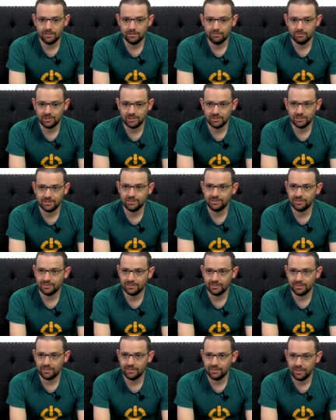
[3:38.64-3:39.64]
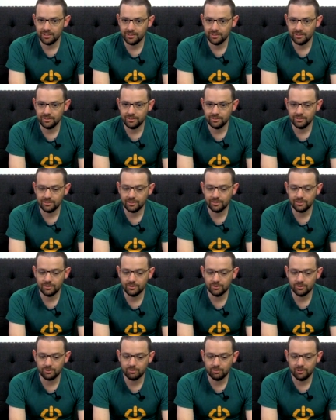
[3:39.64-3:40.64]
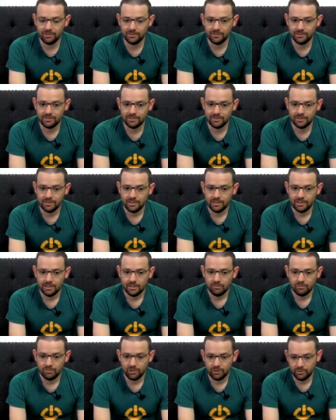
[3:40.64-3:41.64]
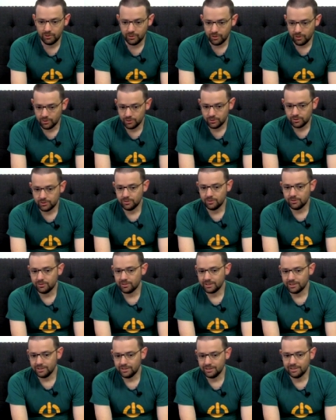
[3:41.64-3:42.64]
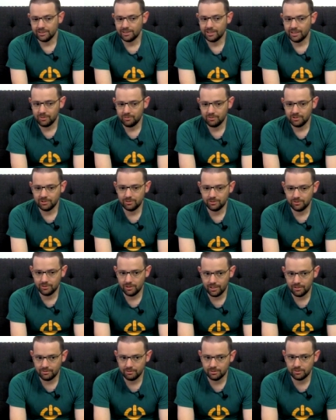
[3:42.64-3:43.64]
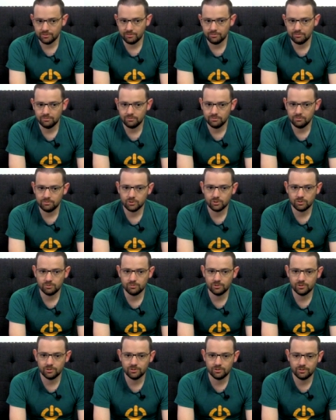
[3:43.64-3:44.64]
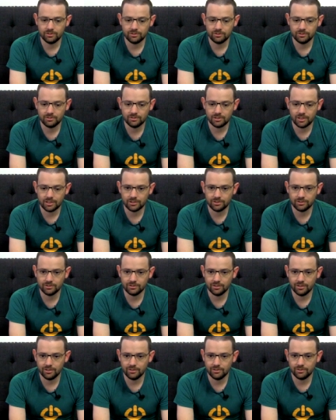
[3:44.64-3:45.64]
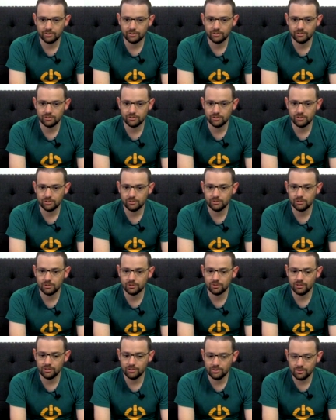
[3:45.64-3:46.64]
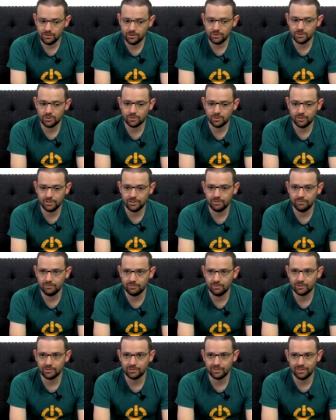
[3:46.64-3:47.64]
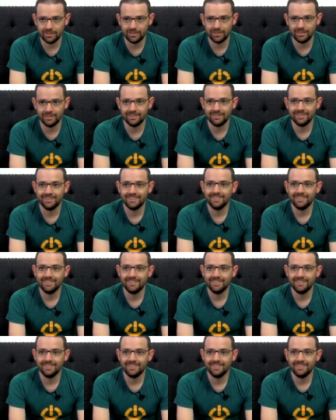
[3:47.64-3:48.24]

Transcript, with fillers: much easier than any other place. But also Argentina happens to have some more traction than other countries because it's usually more techy.